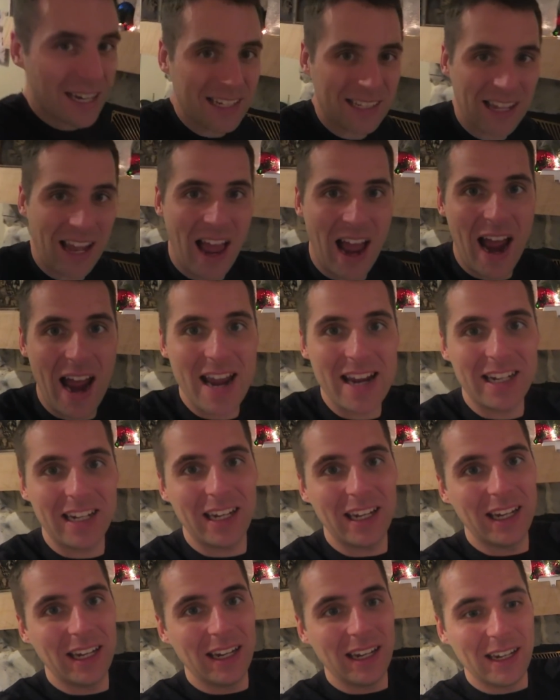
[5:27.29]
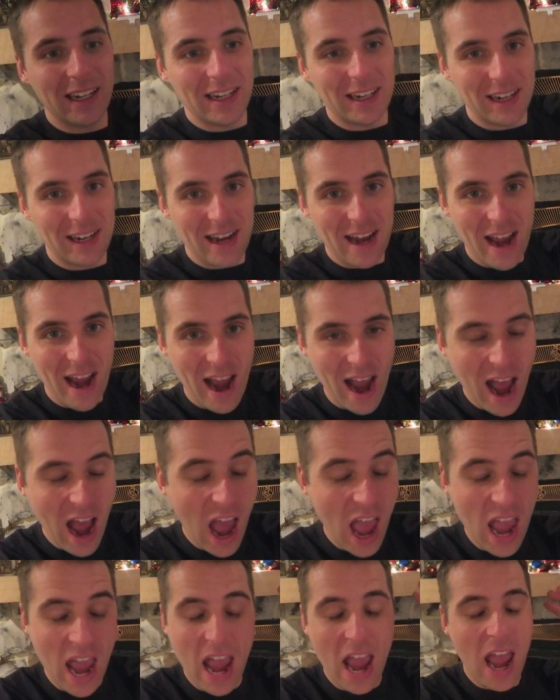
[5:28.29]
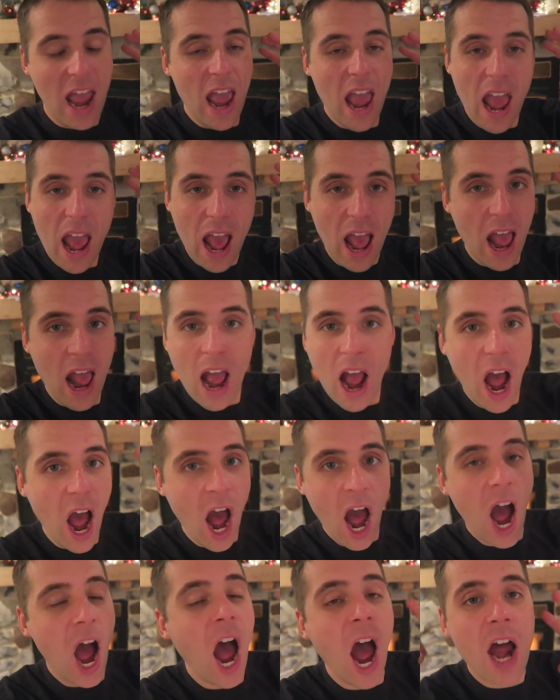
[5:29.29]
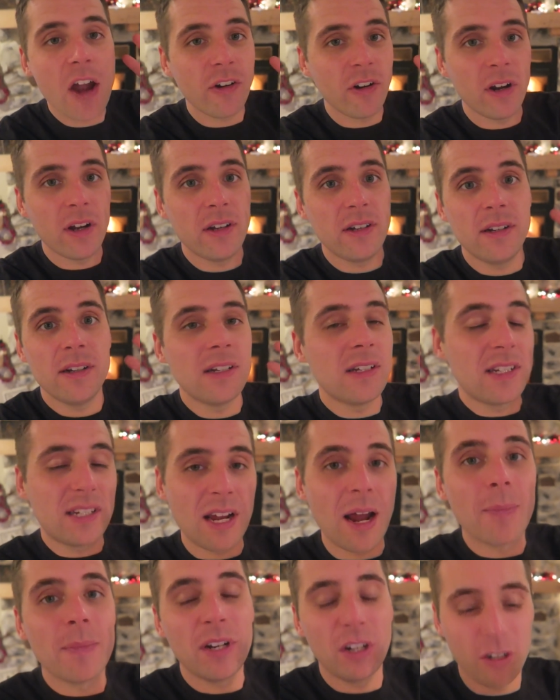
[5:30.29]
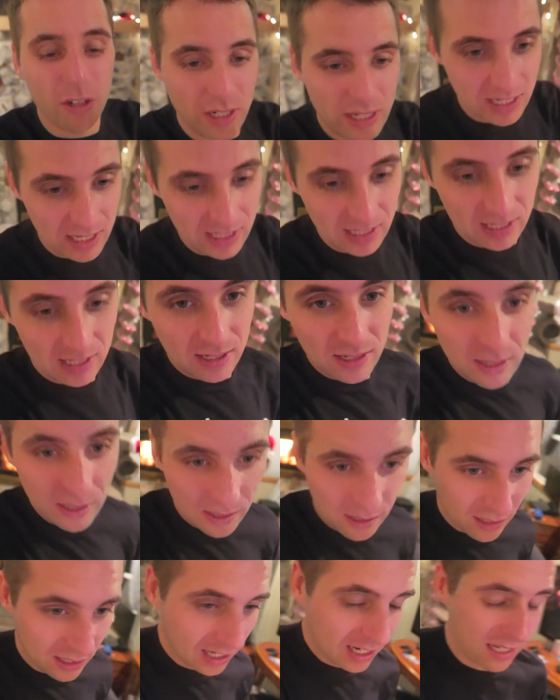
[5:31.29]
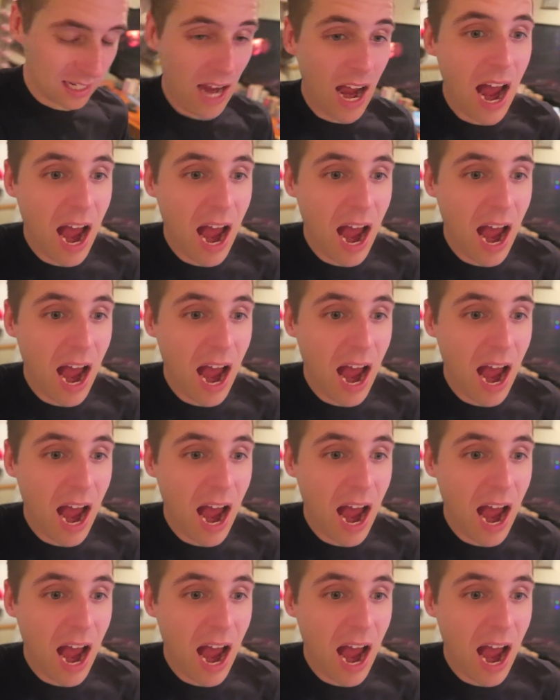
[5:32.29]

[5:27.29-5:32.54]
is like at 100 some degrees. It's